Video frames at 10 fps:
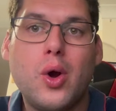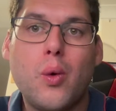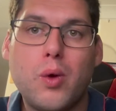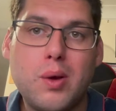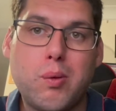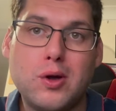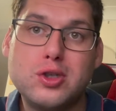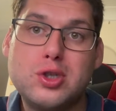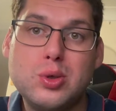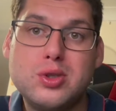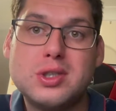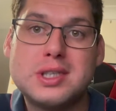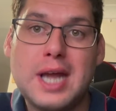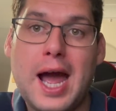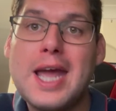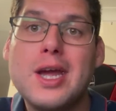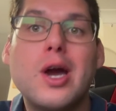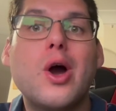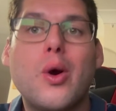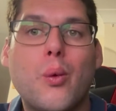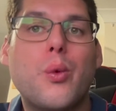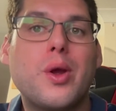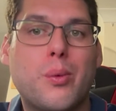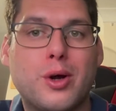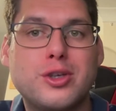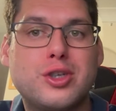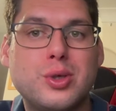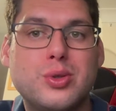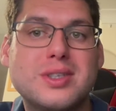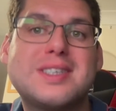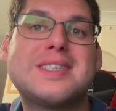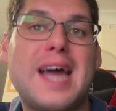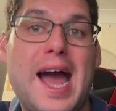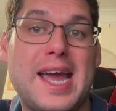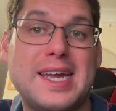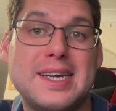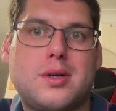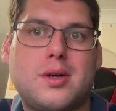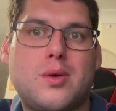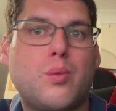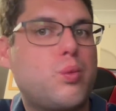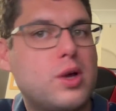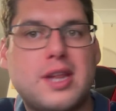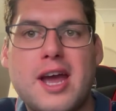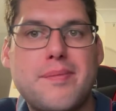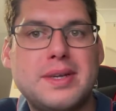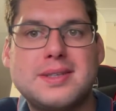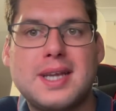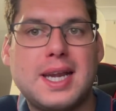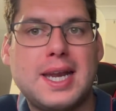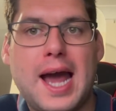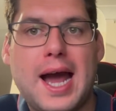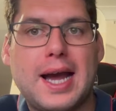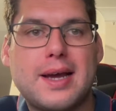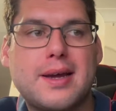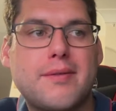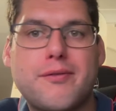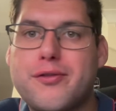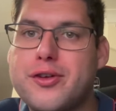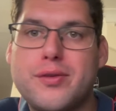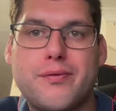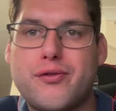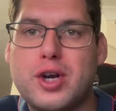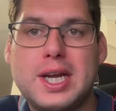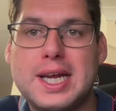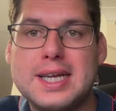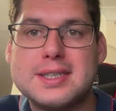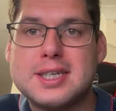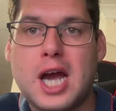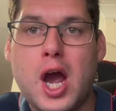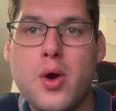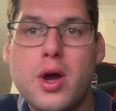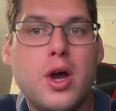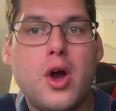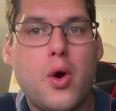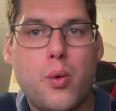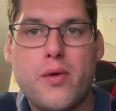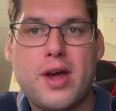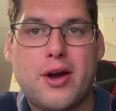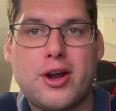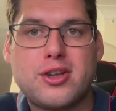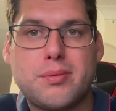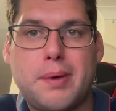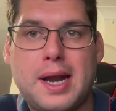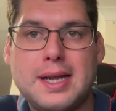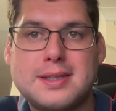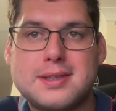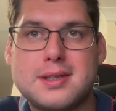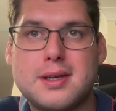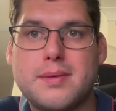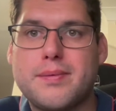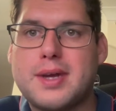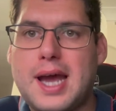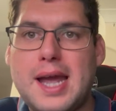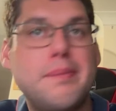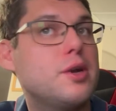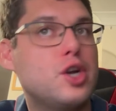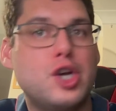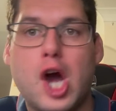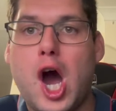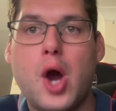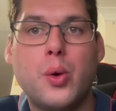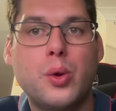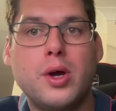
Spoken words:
we want you to stay, we want you to stay." Would they have been singing that 3 years ago with that Crystal Palace game? No.